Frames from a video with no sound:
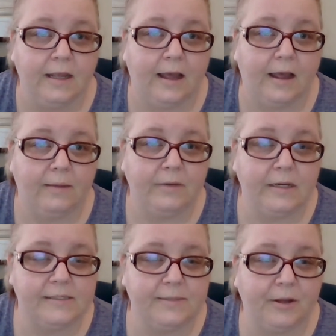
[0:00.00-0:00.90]
um,
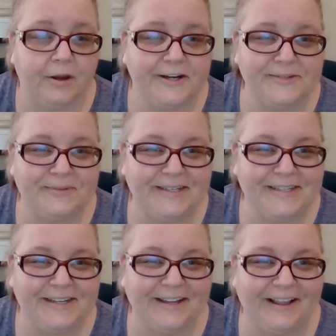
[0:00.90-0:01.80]
need some
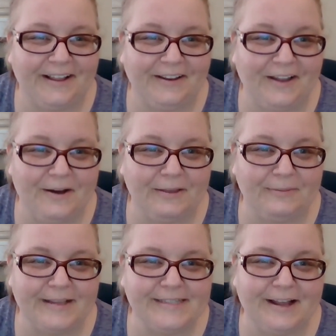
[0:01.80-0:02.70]
encouragement along
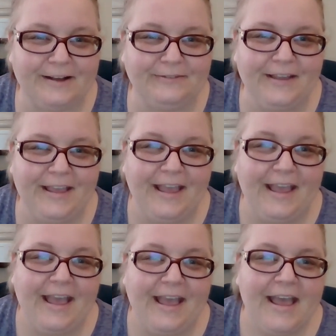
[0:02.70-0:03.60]
with myself,
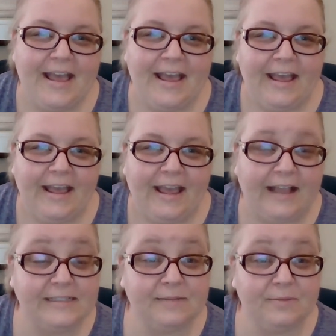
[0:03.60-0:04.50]

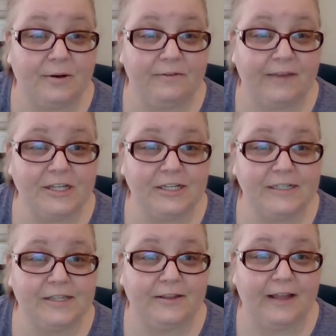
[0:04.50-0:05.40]
and some
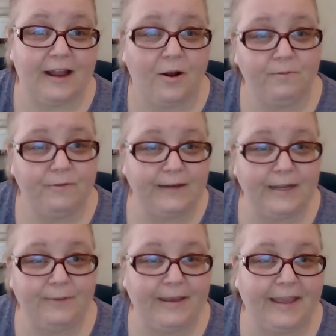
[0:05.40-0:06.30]
motivation, so that
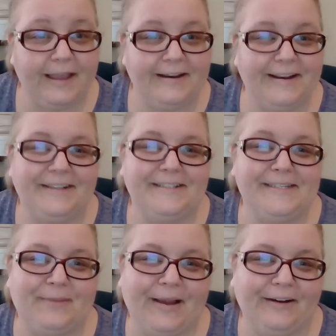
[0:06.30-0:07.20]
hopefully we can
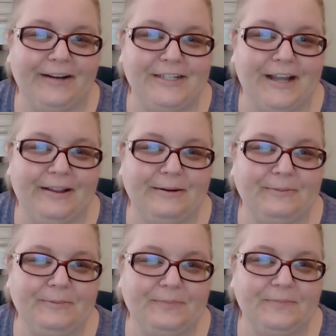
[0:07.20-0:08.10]
inspire each other.
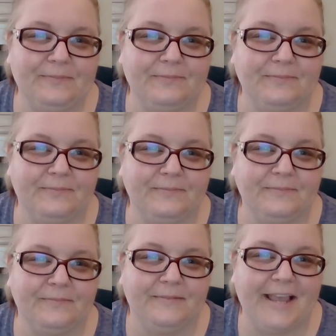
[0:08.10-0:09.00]

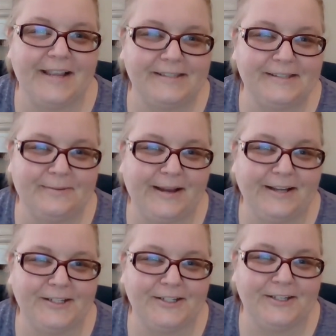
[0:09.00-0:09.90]
Thanks so
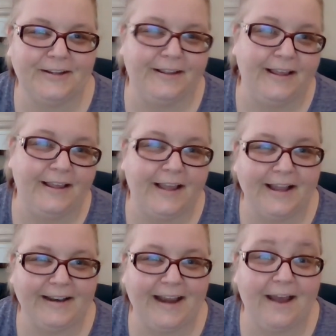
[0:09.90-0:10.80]
much.
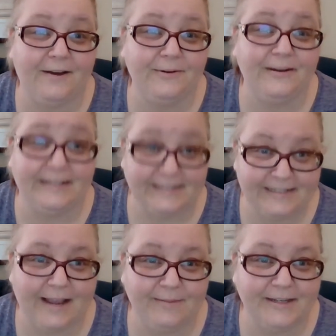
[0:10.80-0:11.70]
And now it's
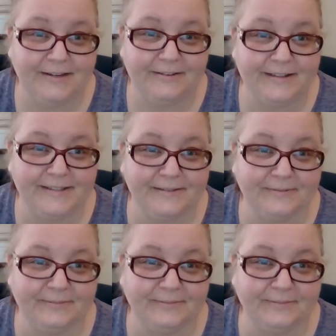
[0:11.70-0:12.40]
time to do this.